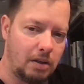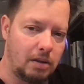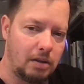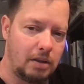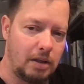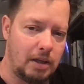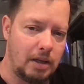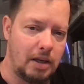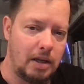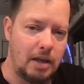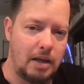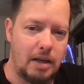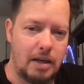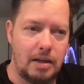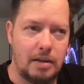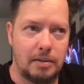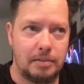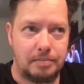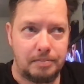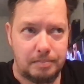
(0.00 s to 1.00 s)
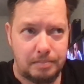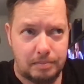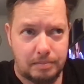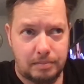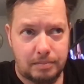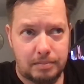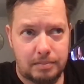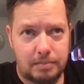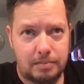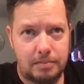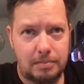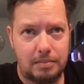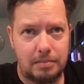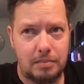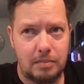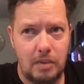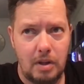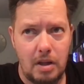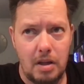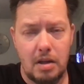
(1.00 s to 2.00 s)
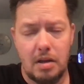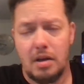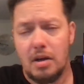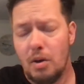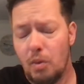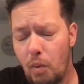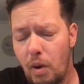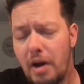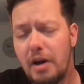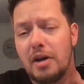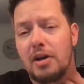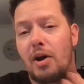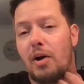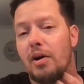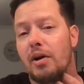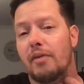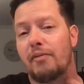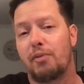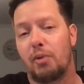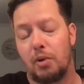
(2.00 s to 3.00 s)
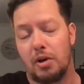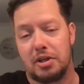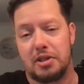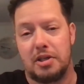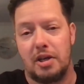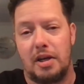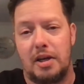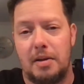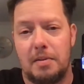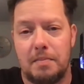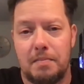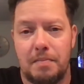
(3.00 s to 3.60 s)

He wanted to go to Florida State.